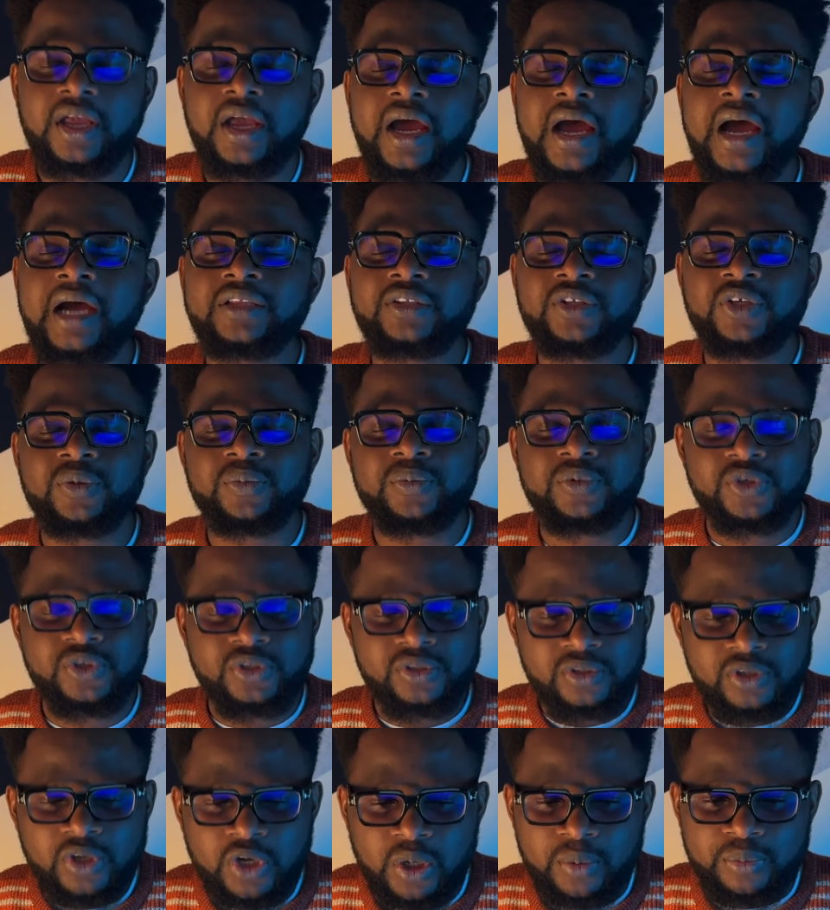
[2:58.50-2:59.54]

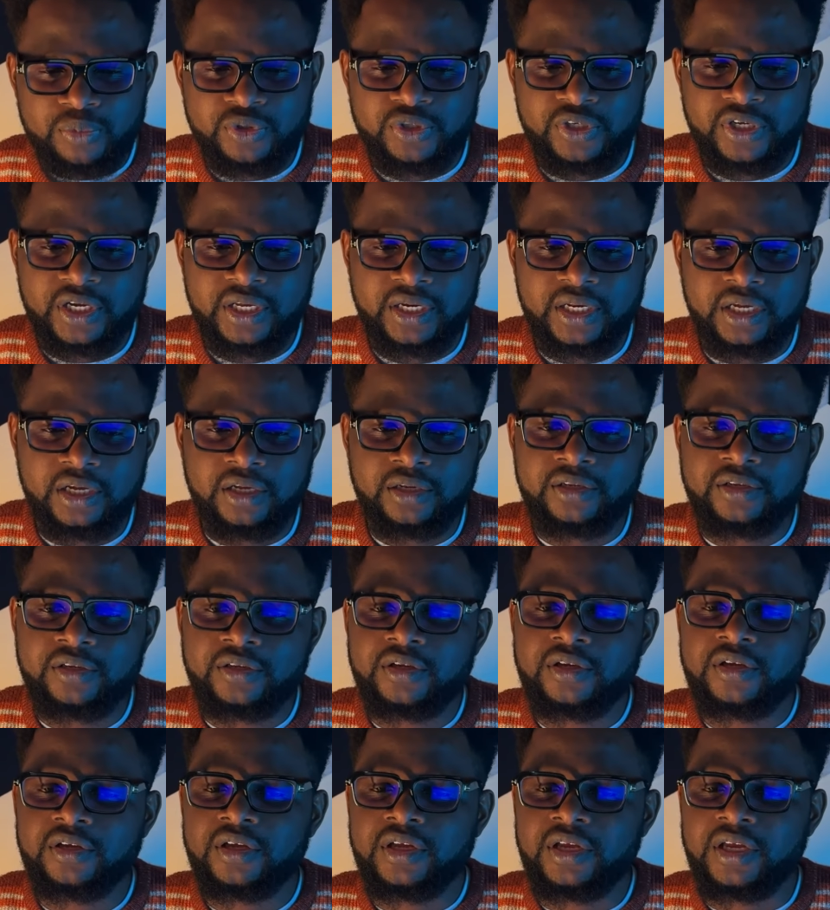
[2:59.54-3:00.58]
Atoms come together
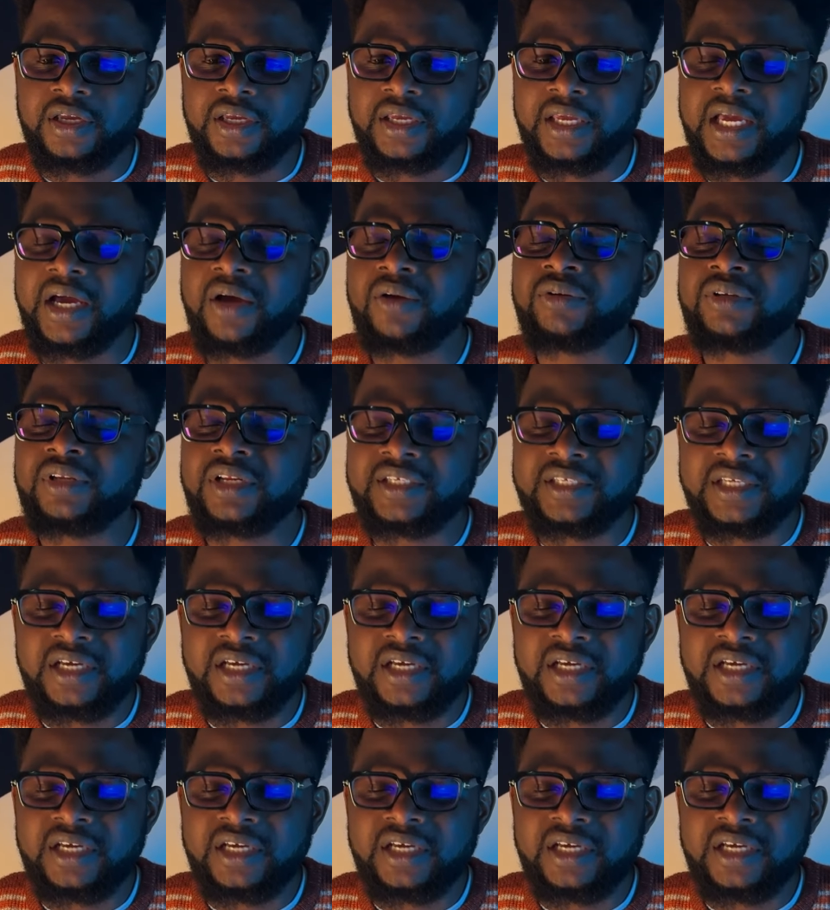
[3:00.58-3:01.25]
in countless